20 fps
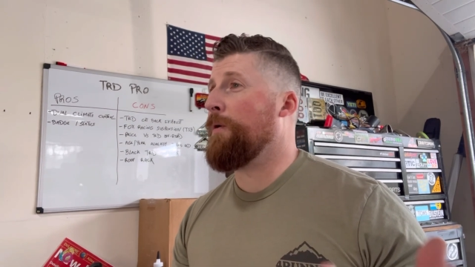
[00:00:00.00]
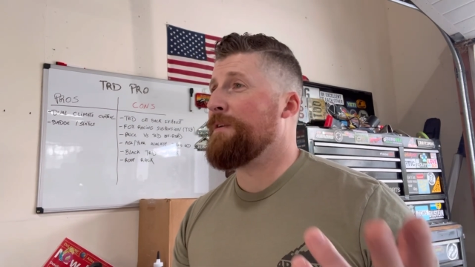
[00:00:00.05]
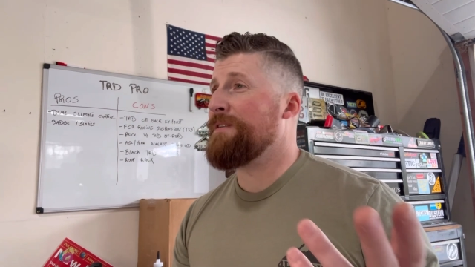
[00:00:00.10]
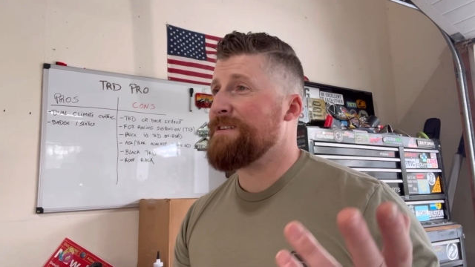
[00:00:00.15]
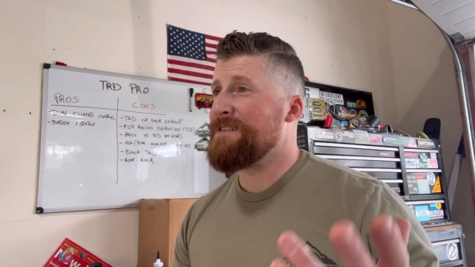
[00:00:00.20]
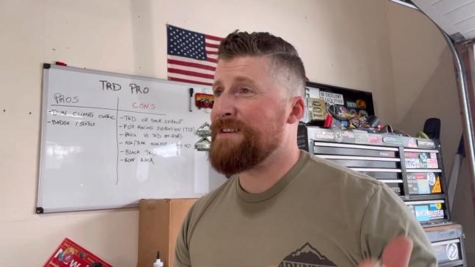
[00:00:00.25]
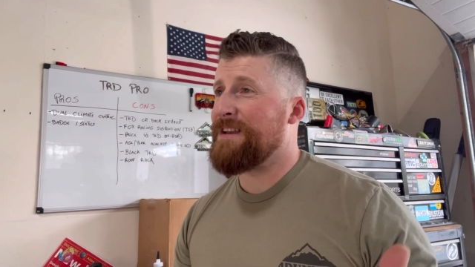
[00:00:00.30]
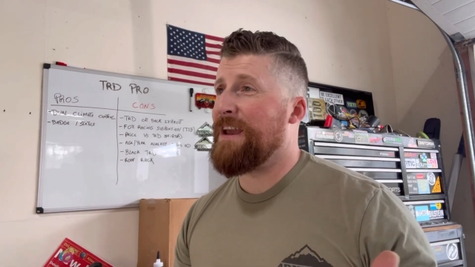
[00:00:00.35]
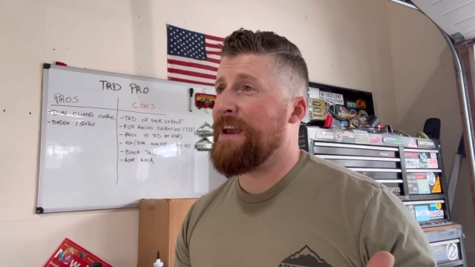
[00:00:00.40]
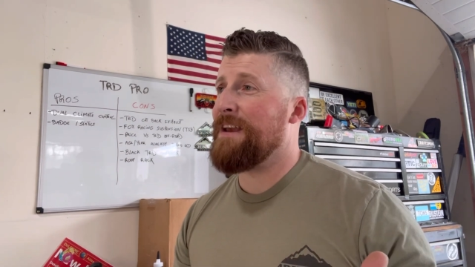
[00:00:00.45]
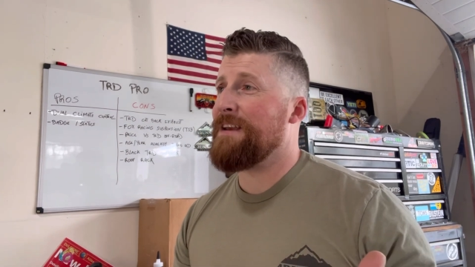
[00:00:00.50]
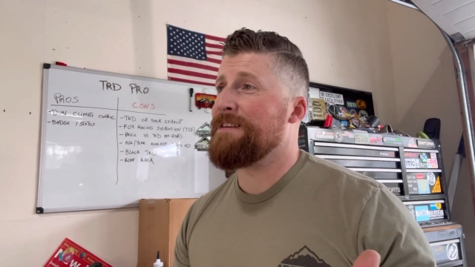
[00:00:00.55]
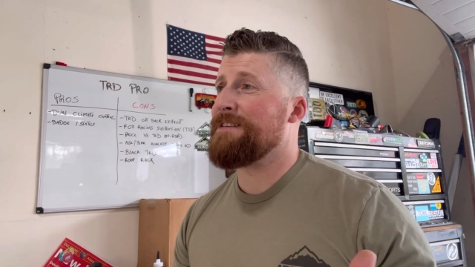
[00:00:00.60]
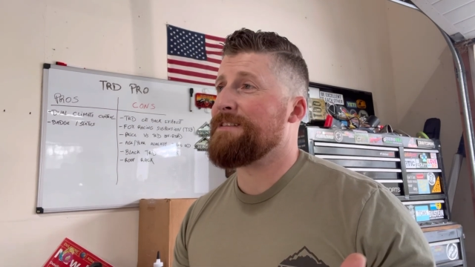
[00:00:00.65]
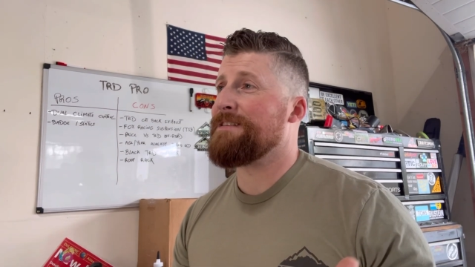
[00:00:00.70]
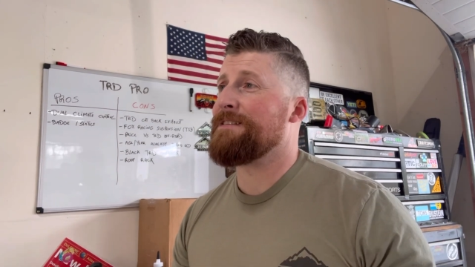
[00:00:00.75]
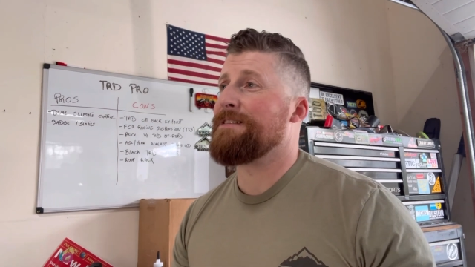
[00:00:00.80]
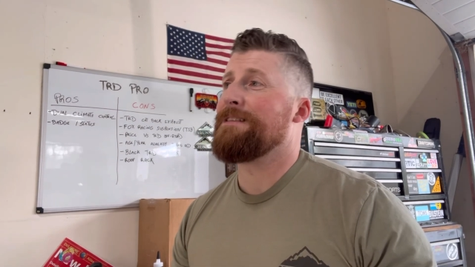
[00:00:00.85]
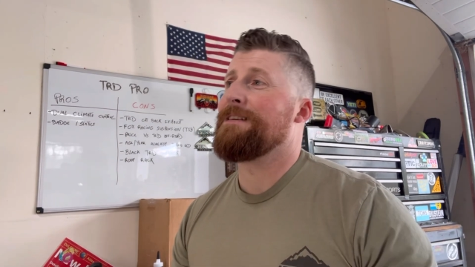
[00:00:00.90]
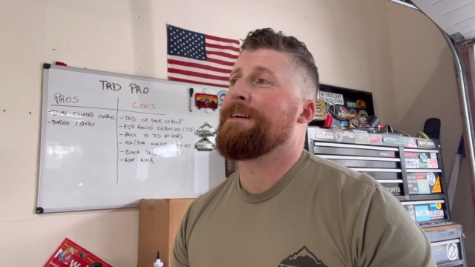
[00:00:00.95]
in this
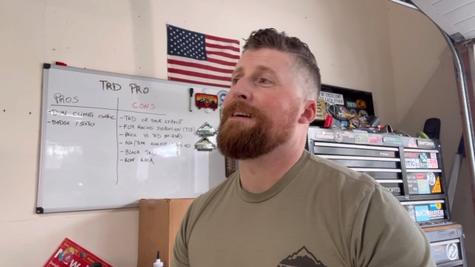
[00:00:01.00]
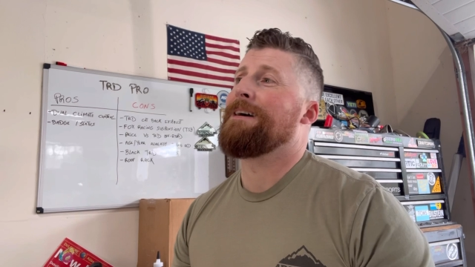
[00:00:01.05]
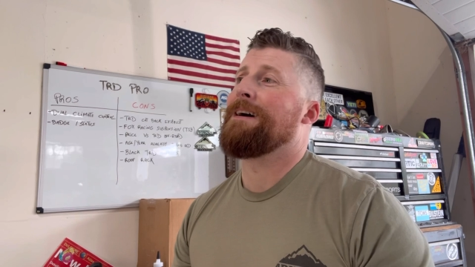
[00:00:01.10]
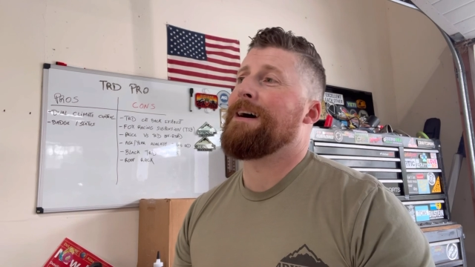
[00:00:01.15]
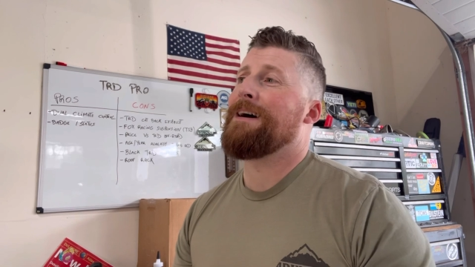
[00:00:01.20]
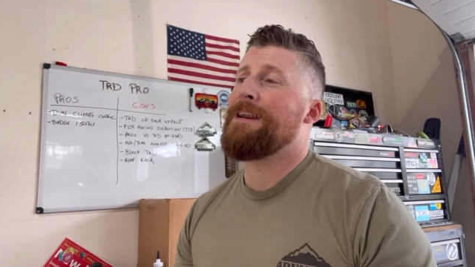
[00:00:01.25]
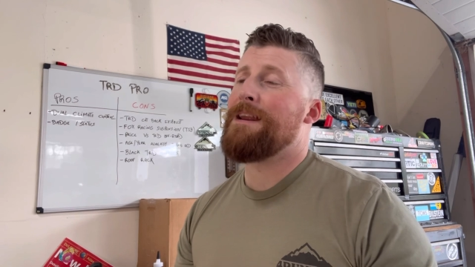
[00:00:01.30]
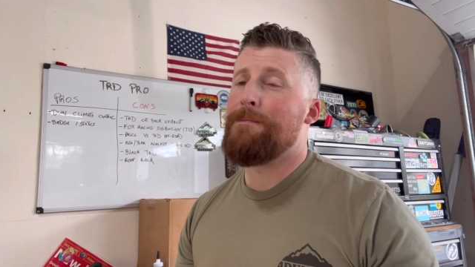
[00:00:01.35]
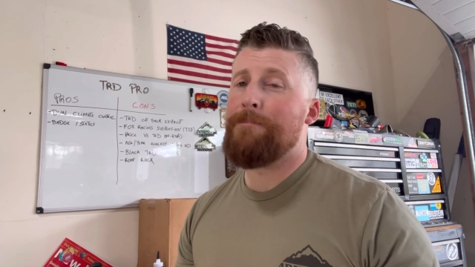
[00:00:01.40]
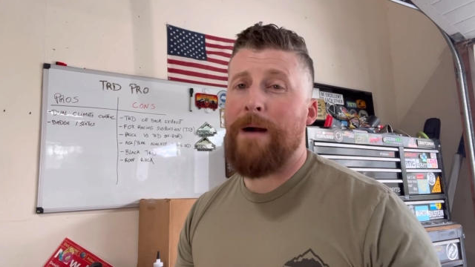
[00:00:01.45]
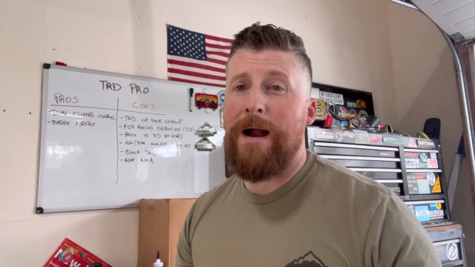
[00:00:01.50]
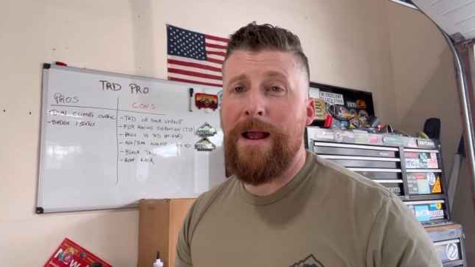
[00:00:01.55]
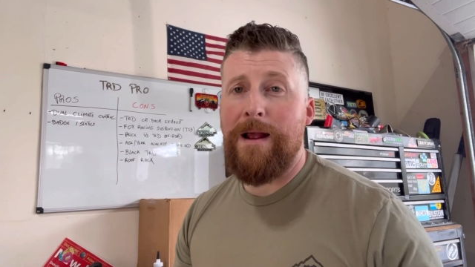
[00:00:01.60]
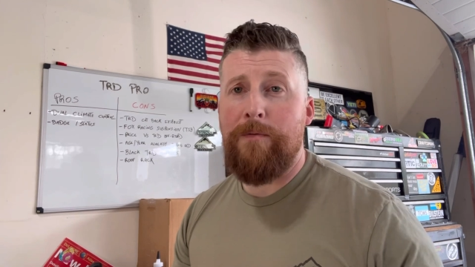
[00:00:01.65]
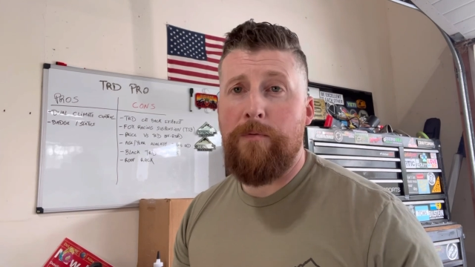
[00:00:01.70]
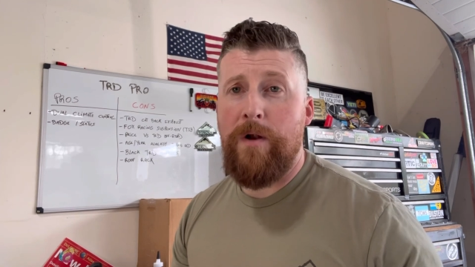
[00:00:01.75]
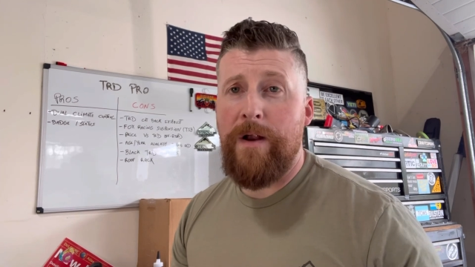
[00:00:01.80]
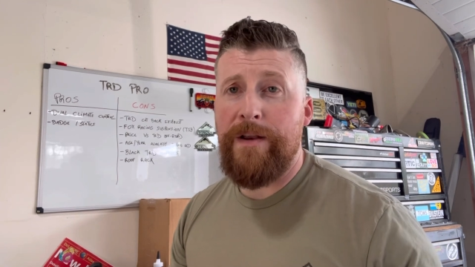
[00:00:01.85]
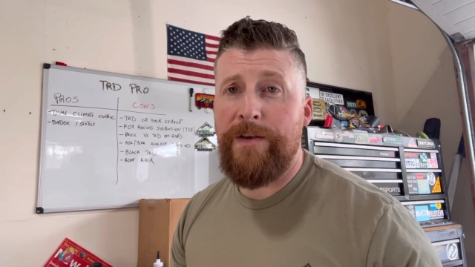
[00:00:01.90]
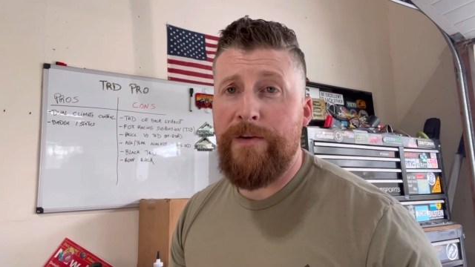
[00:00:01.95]
case, I didn't buy it
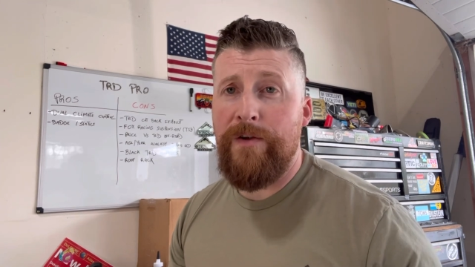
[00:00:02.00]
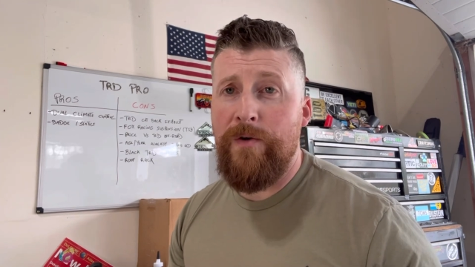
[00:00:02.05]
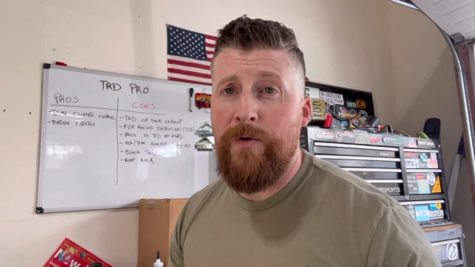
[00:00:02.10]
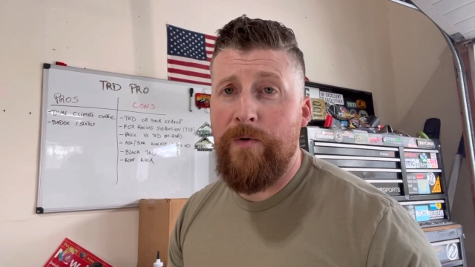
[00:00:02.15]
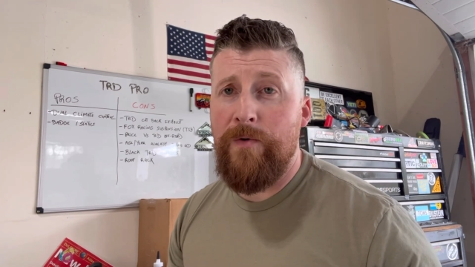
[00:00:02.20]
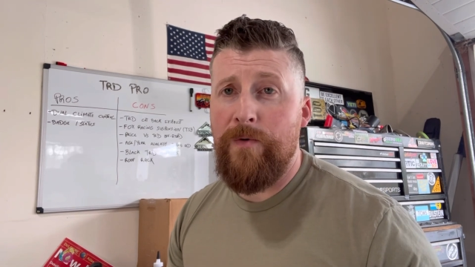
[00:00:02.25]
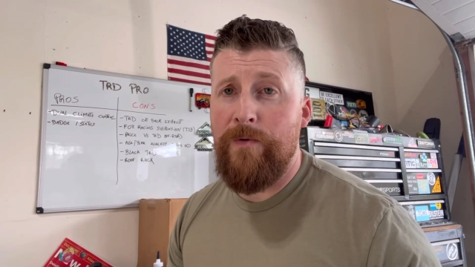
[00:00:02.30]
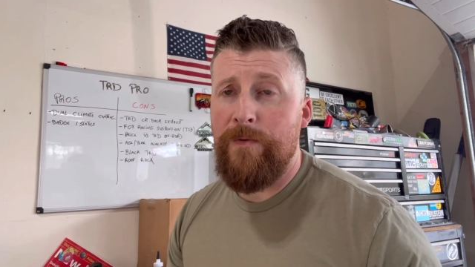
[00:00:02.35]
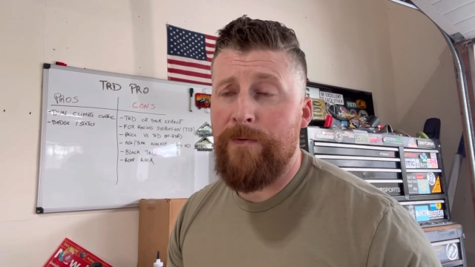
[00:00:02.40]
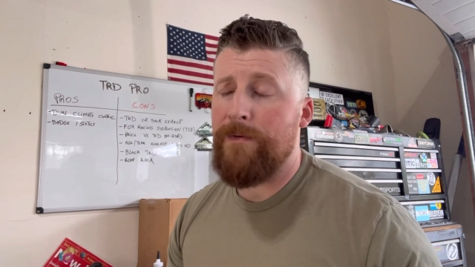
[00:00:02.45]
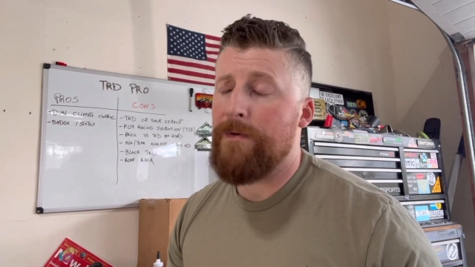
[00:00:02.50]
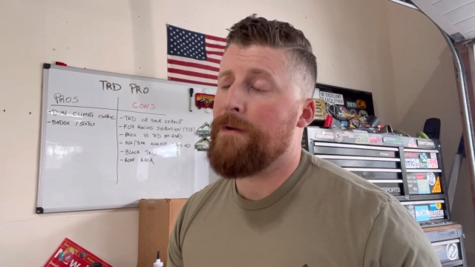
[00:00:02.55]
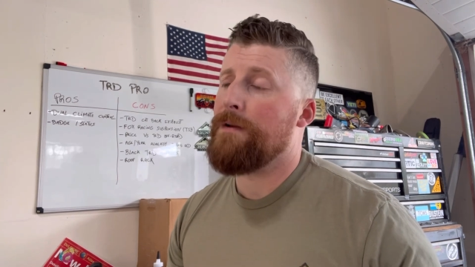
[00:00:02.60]
brand new.